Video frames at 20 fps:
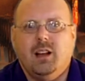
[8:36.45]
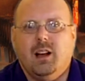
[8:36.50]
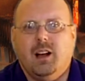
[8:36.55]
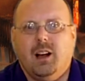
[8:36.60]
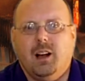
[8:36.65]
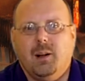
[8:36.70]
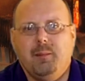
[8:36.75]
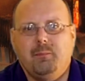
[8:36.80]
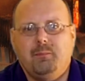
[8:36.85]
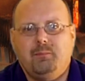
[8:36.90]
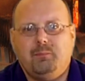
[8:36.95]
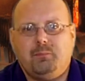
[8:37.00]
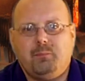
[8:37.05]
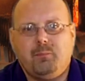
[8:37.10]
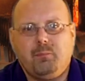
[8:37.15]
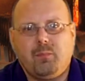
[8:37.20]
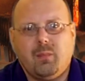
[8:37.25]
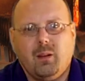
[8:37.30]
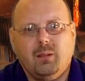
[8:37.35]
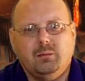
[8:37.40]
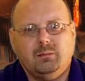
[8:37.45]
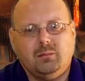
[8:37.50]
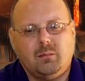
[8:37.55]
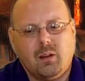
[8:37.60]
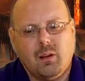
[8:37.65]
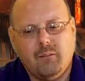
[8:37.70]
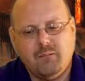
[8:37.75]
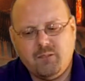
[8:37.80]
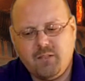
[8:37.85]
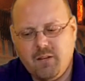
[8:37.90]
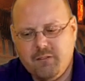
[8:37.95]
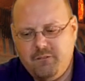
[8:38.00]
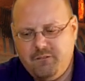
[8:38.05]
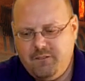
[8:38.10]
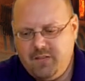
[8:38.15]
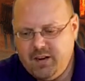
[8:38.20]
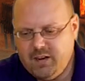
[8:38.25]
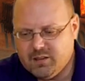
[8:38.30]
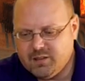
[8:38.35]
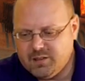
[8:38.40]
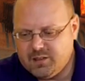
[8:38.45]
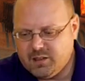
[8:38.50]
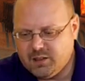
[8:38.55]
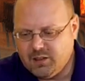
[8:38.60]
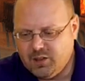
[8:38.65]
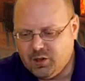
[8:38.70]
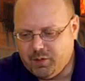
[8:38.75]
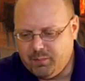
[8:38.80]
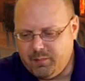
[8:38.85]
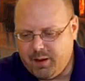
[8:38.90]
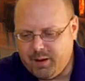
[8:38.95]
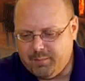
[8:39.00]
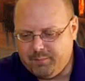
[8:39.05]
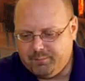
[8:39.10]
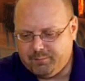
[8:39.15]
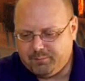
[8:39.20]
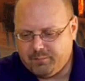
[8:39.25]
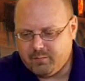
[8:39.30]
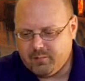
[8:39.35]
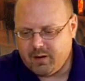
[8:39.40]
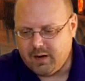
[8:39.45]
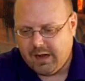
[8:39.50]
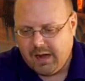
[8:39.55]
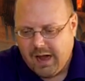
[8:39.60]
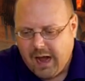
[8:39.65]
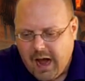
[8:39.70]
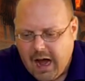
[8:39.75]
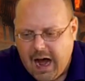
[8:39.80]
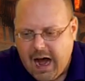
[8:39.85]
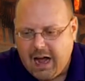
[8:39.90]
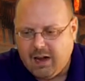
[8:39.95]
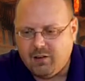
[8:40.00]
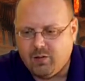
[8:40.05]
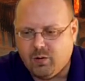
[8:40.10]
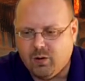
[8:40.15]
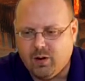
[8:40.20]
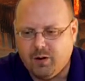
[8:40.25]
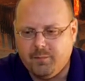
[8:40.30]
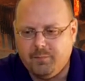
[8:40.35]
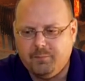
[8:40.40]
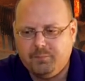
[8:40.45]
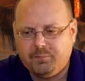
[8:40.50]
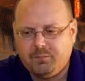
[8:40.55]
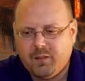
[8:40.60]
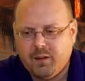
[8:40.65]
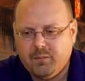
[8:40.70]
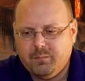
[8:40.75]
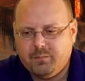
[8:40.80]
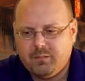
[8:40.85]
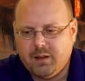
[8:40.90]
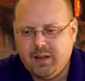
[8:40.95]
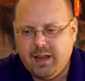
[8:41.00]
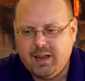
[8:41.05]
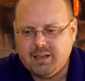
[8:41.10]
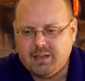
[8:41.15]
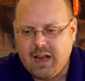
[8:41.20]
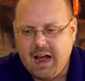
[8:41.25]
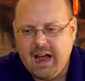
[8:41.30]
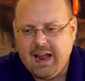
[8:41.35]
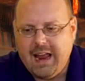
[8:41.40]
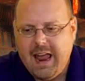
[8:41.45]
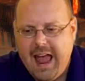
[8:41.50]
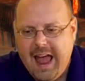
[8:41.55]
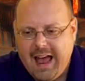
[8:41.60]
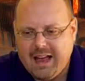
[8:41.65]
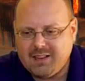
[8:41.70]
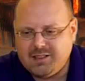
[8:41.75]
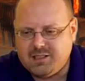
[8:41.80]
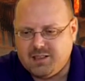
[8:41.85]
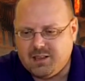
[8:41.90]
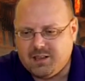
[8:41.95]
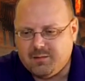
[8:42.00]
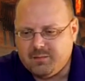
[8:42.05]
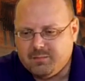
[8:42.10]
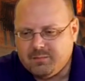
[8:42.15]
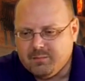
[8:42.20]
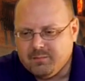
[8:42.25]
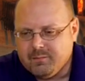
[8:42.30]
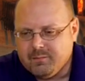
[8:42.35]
Um, it feels a little bit hot or has high acid.